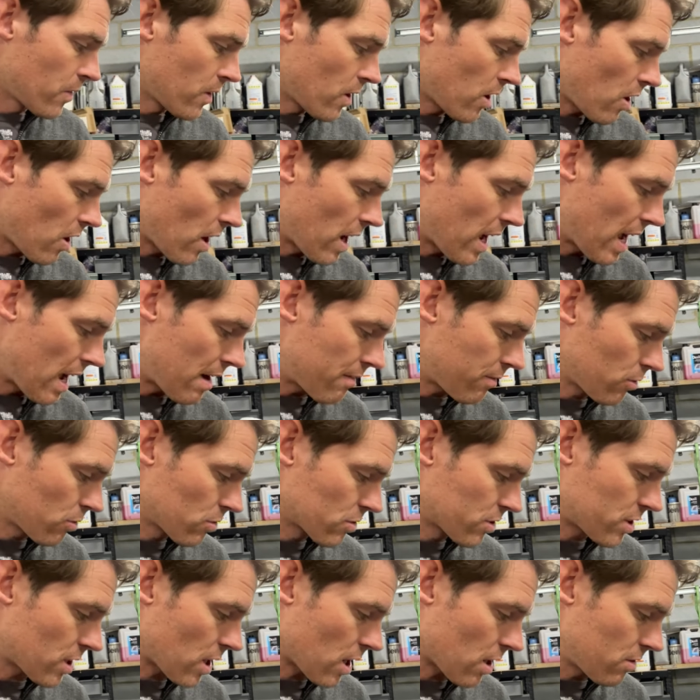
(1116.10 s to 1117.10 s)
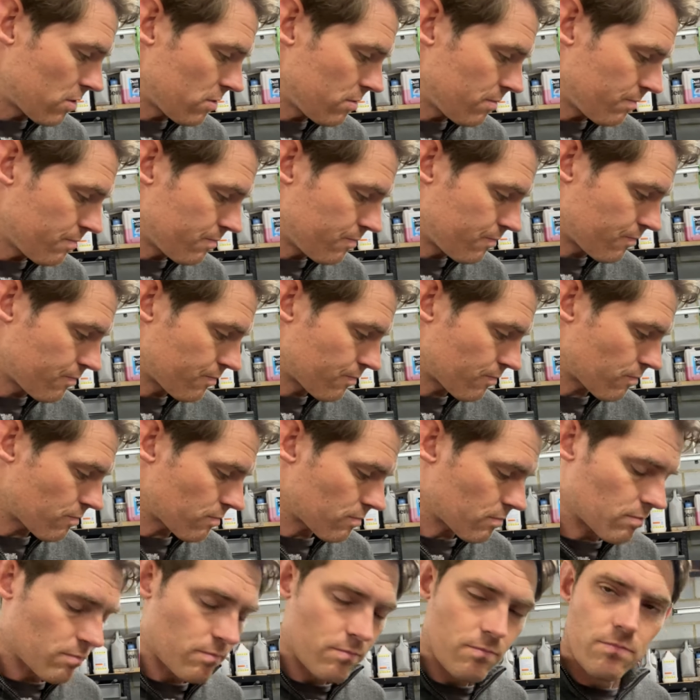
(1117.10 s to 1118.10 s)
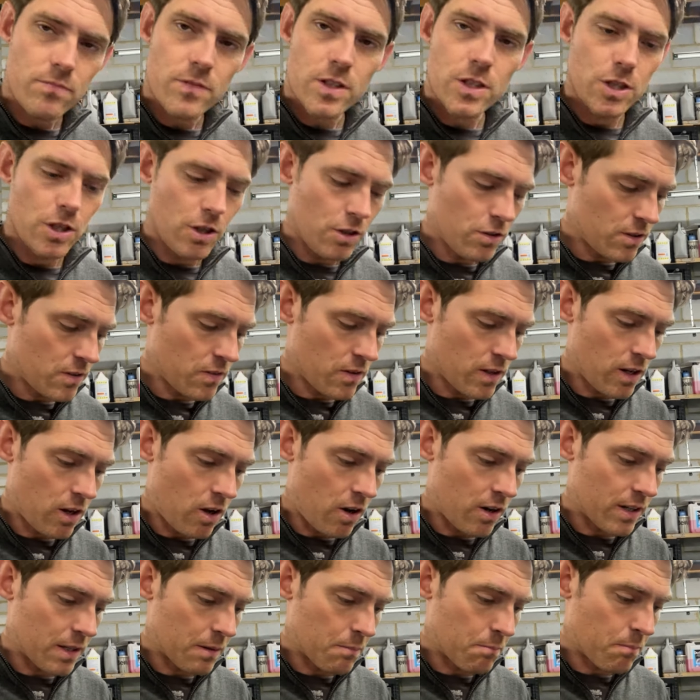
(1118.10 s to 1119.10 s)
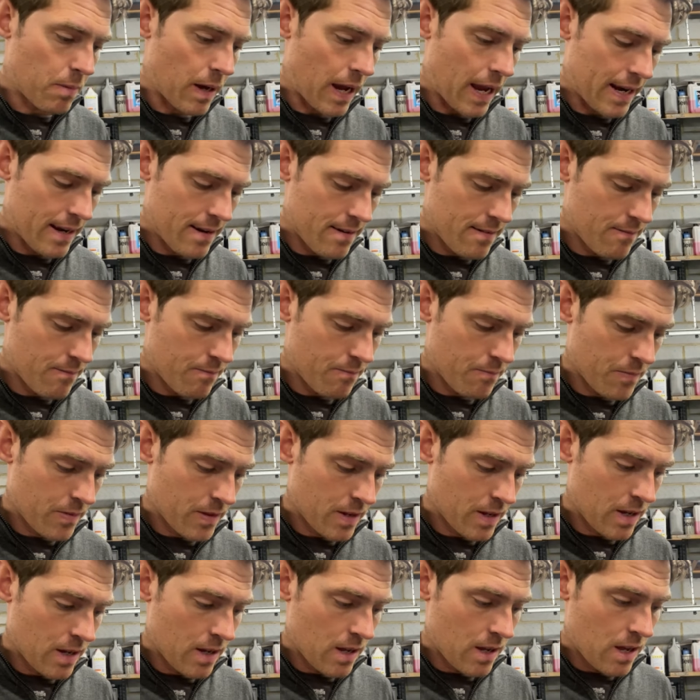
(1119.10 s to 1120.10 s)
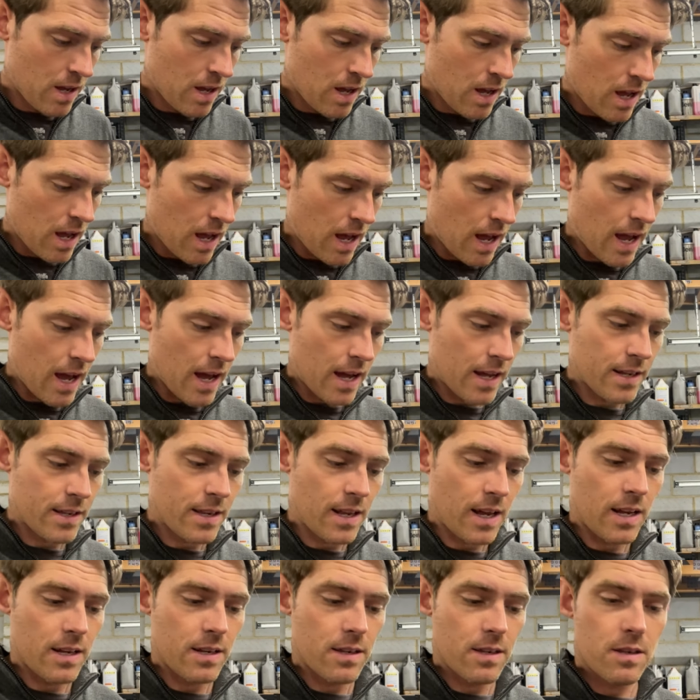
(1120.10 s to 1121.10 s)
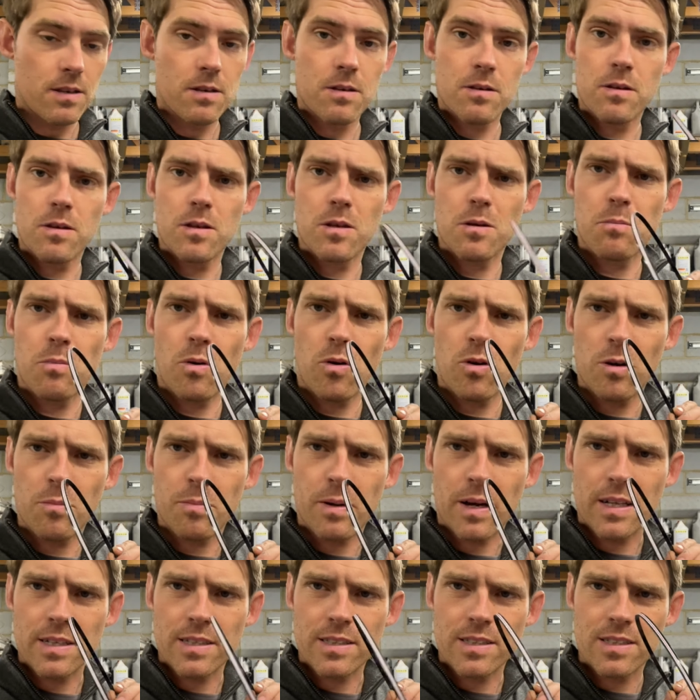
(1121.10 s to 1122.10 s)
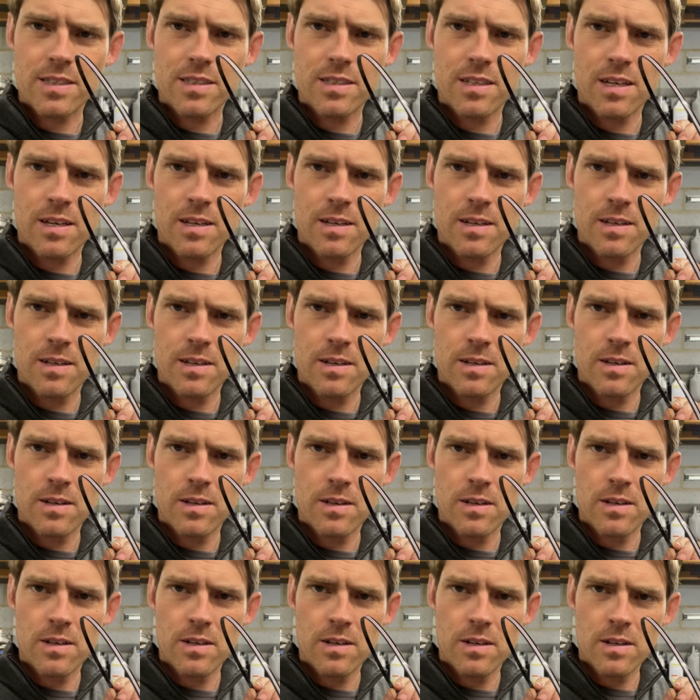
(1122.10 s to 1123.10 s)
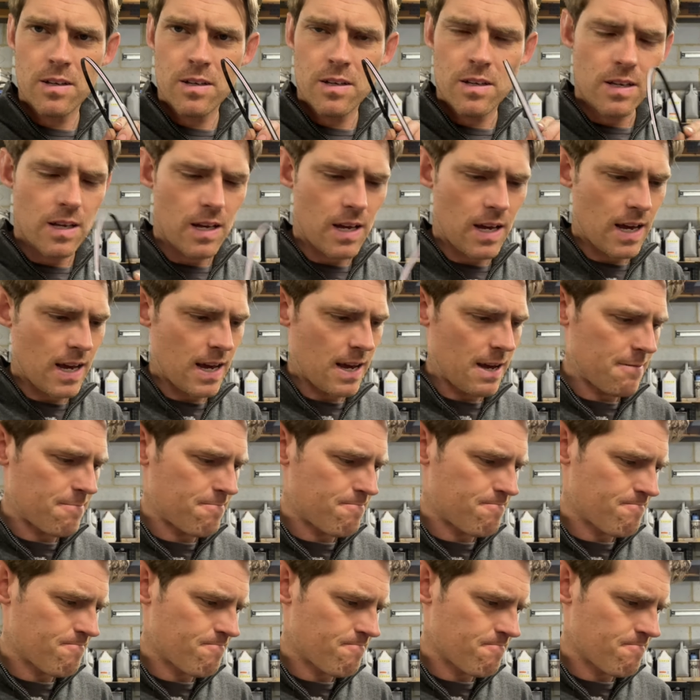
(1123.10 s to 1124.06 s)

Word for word: I have also, using the lining pen, uh, done boiler bands. Um,